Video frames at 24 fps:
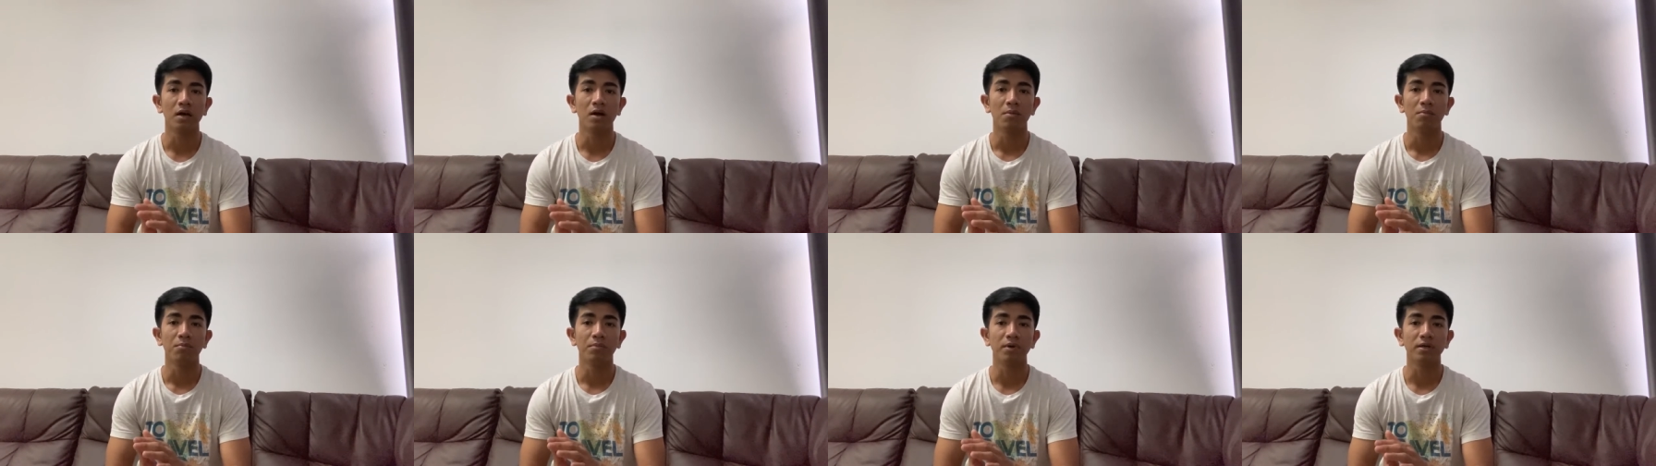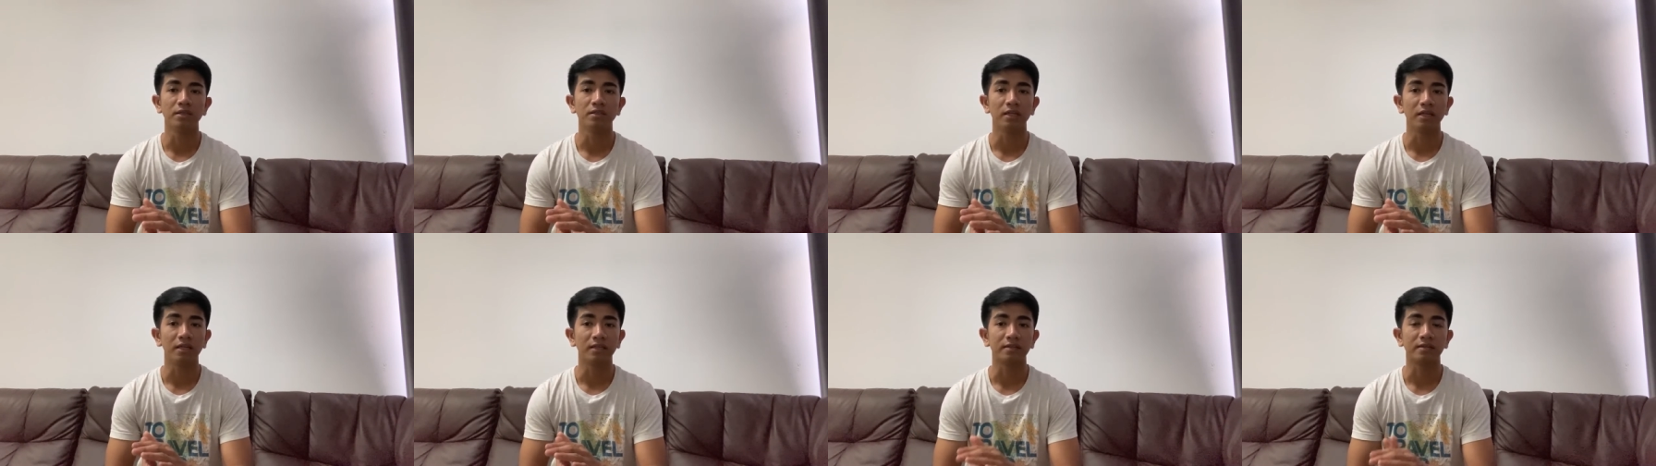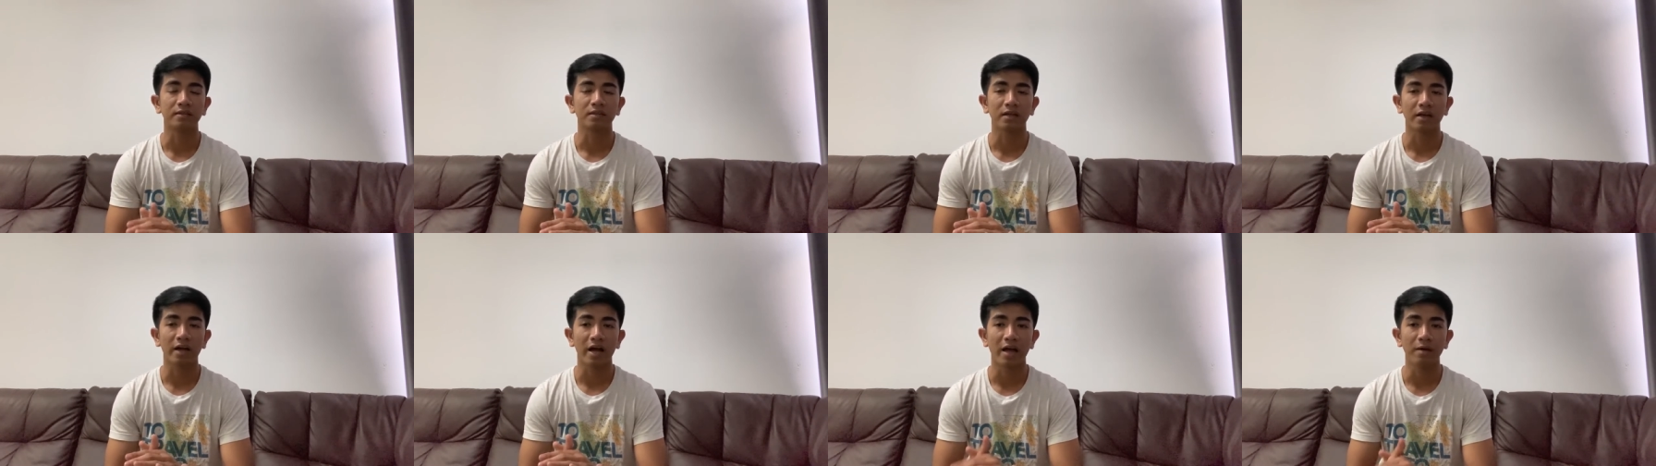but it's
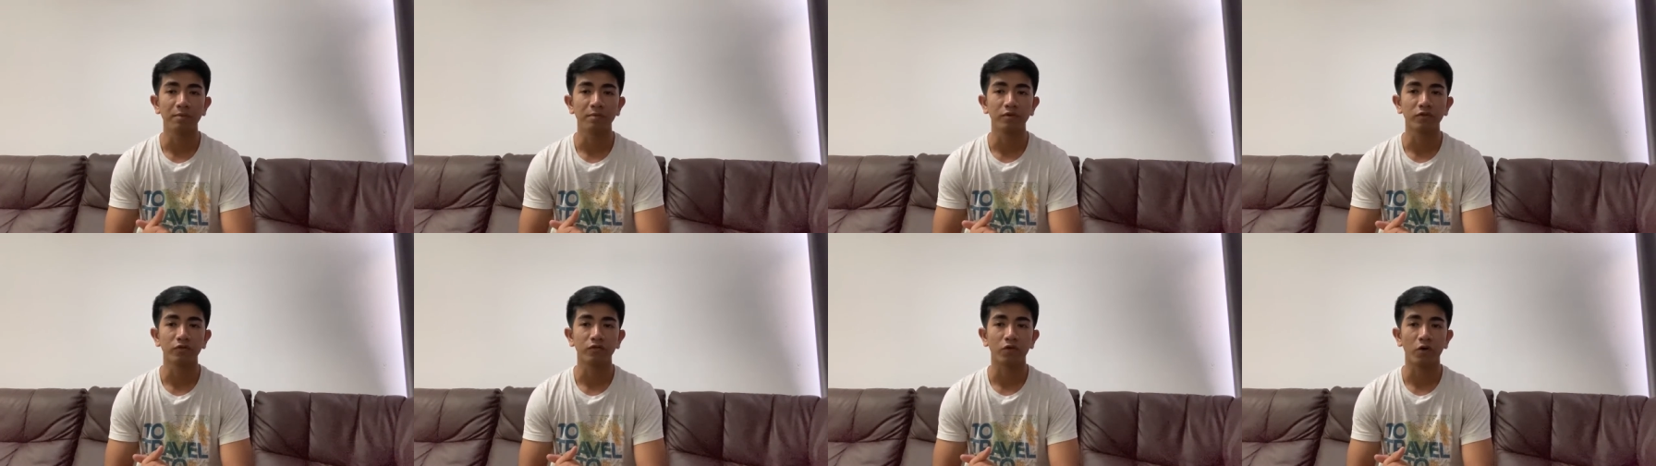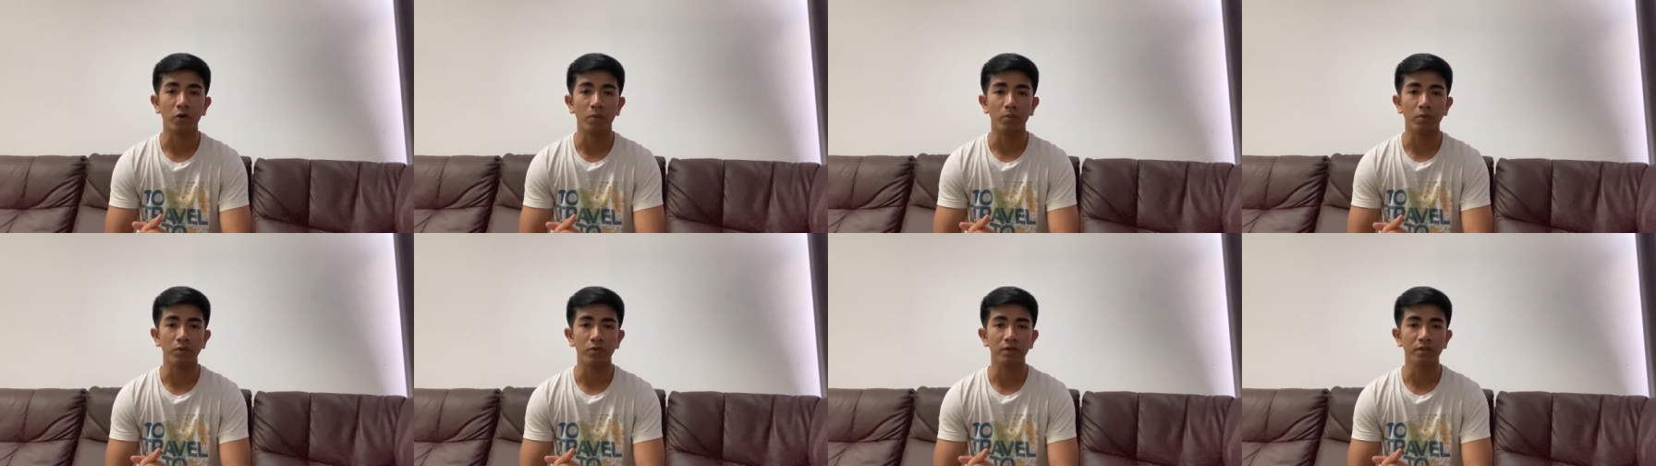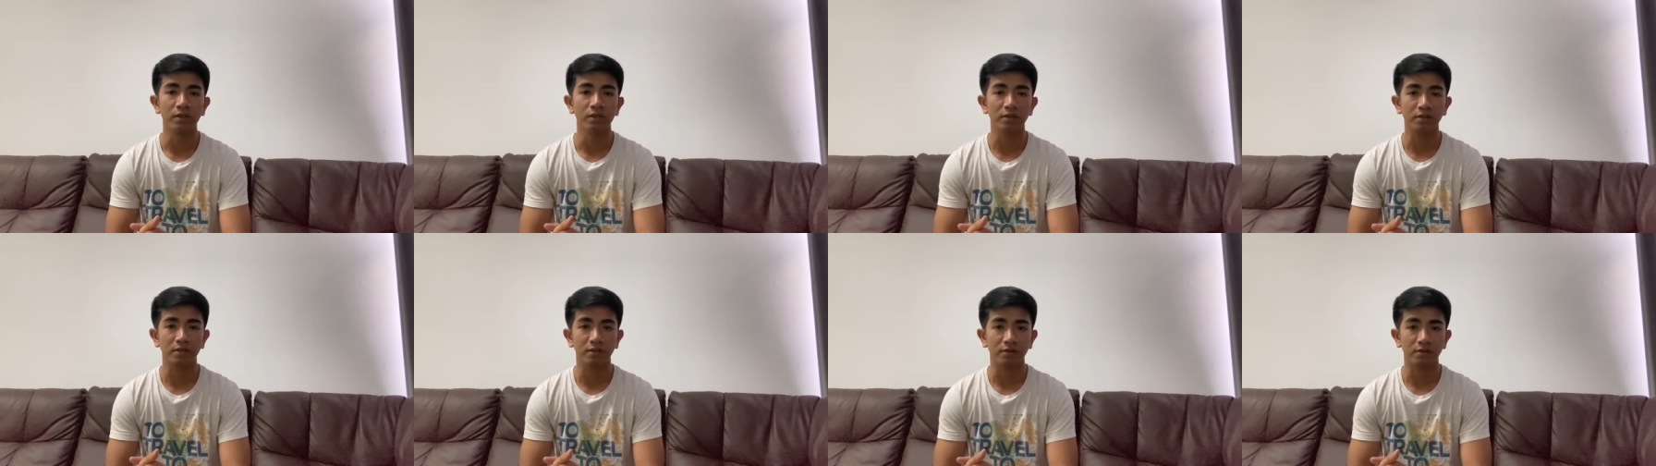common for
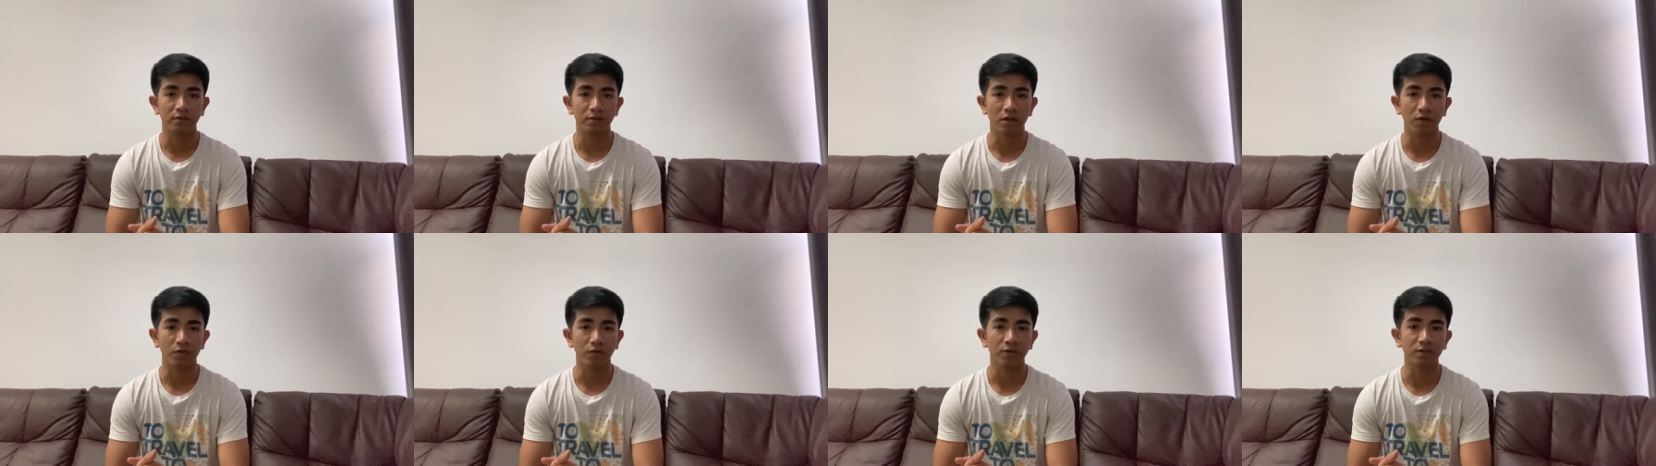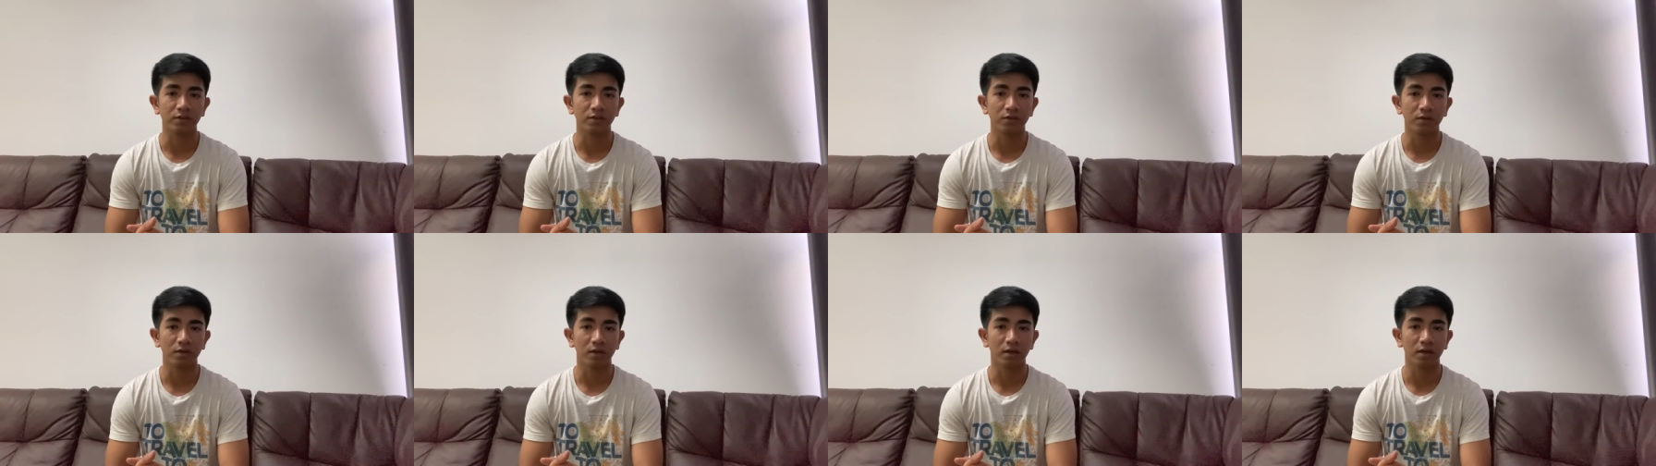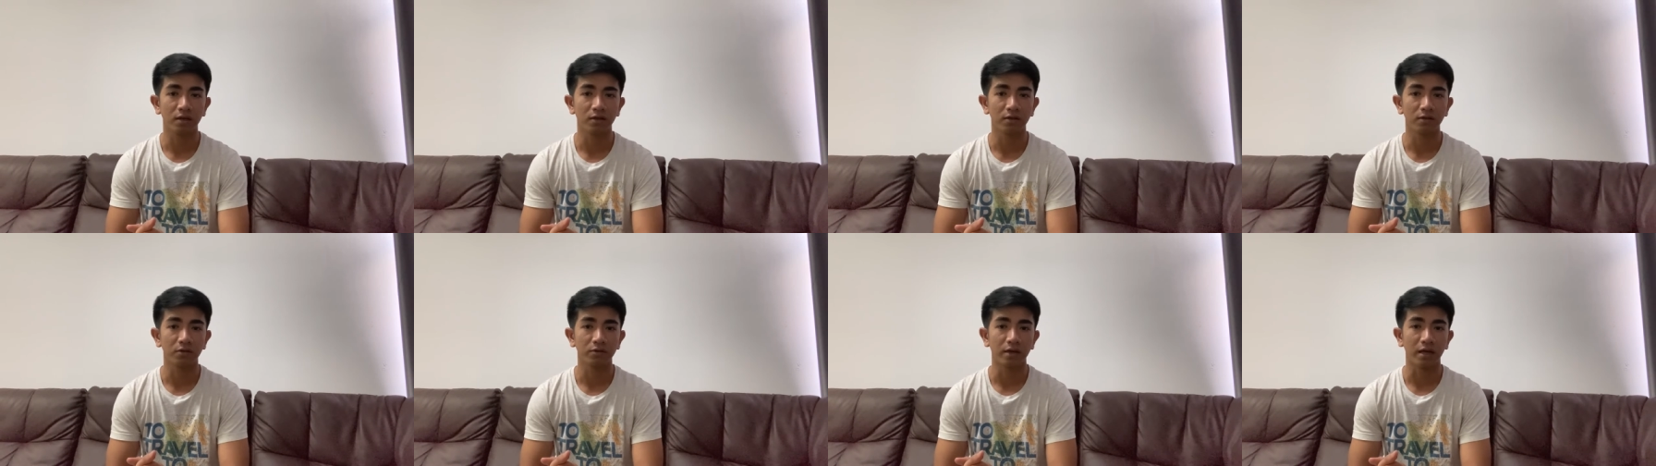Buddhist service to
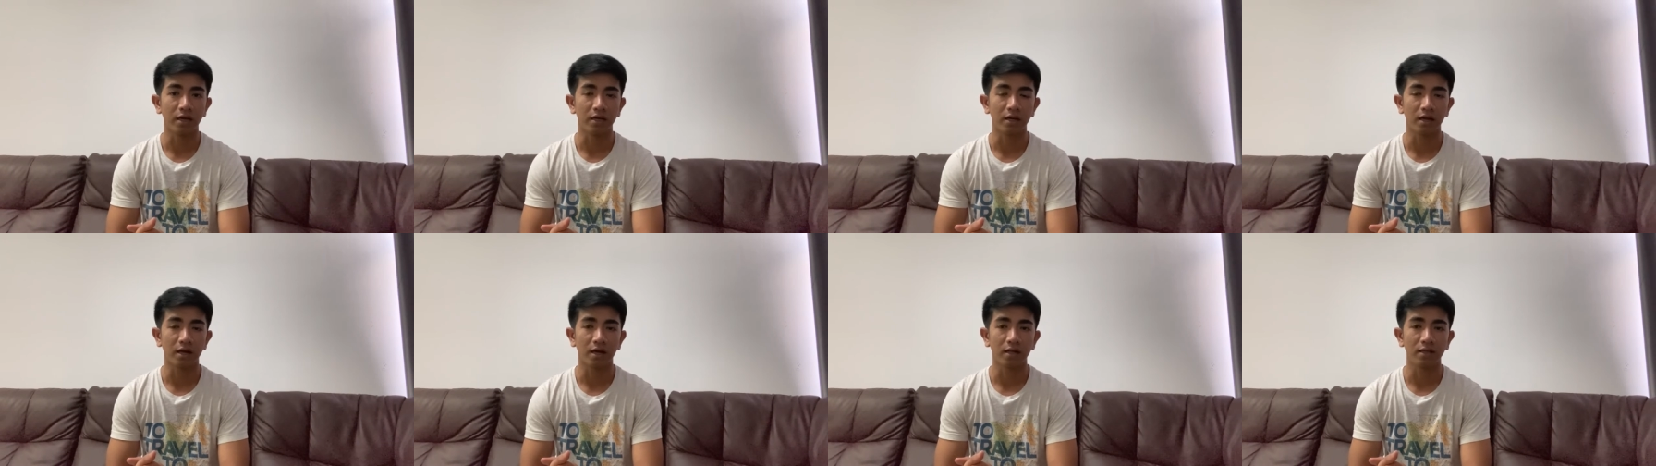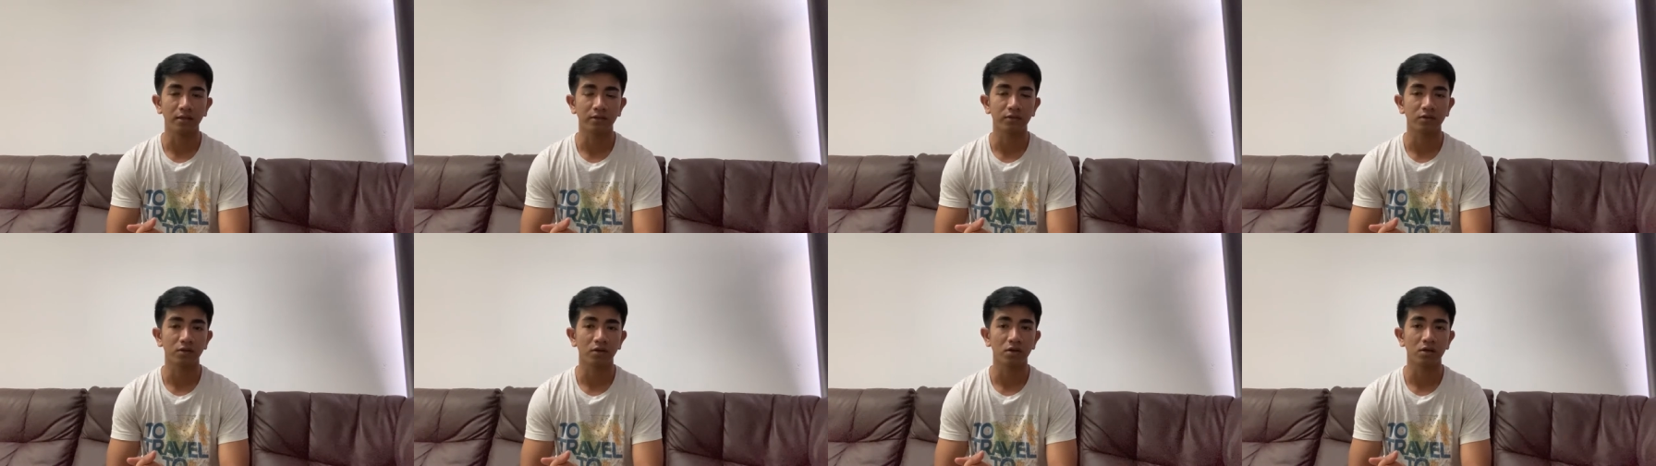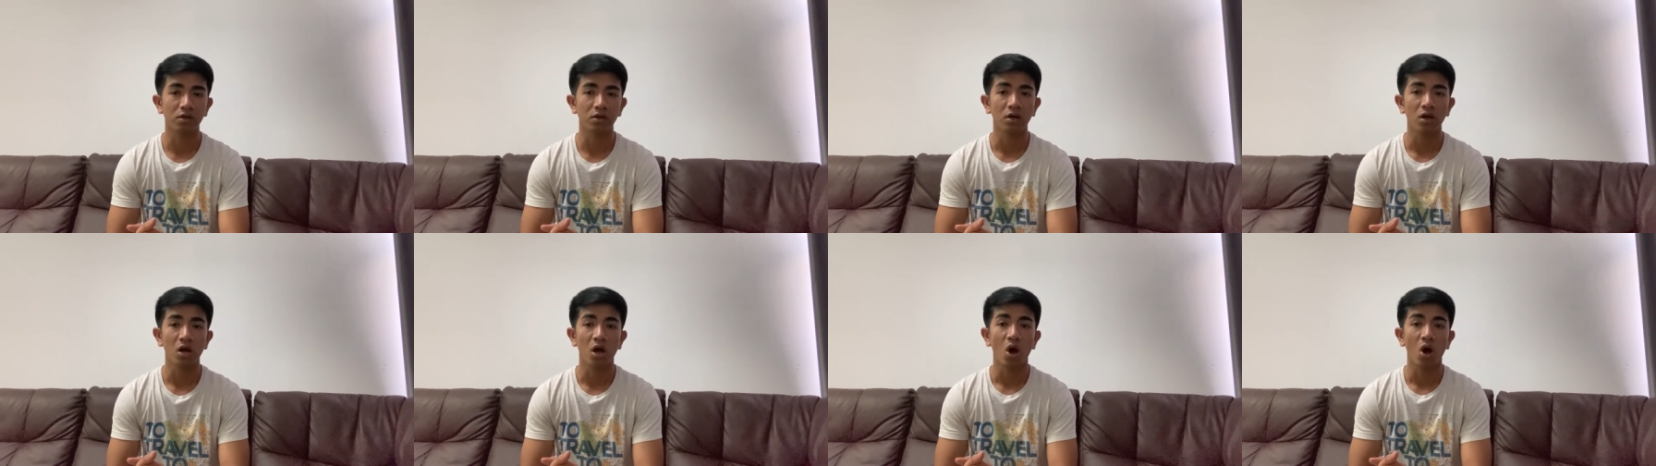include an altar